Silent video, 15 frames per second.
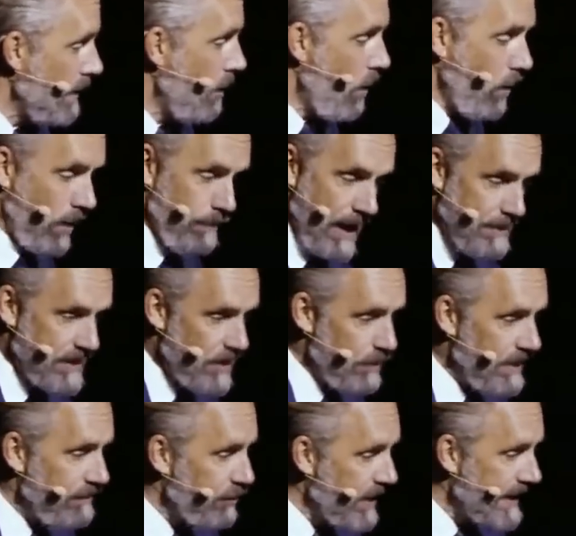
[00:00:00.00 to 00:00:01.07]
or maybe they'll be
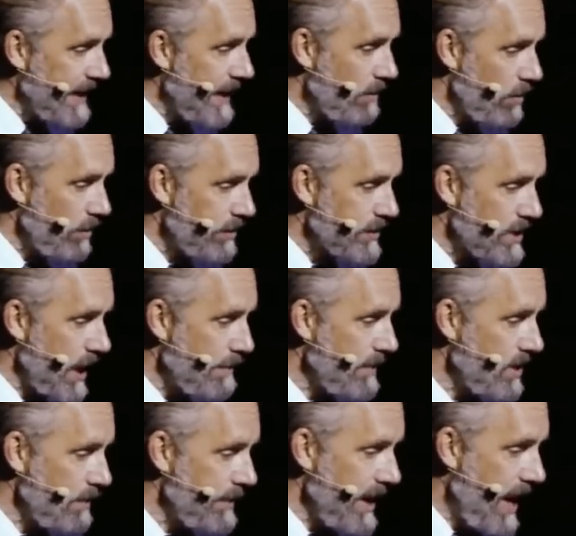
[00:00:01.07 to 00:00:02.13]
freaking out all the time and
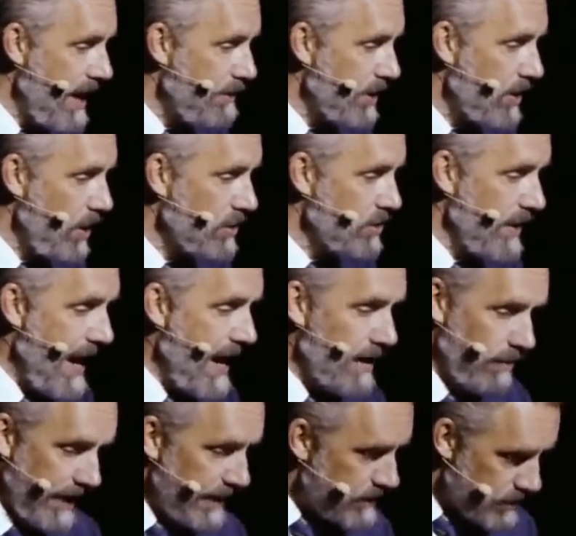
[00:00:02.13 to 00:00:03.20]
they'll be a hypochondriac,
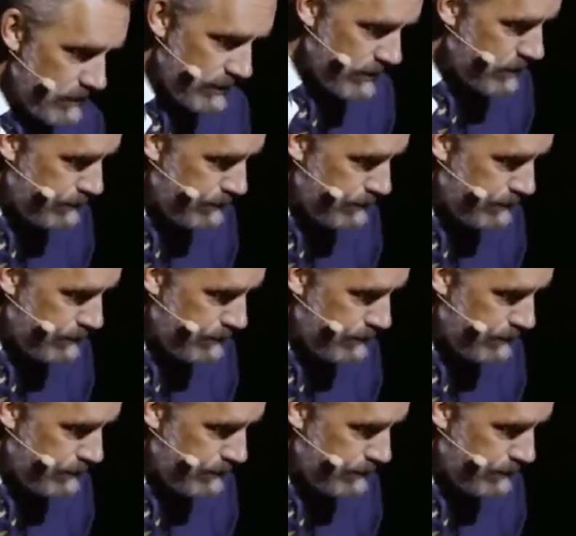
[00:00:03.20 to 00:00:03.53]
right? So there's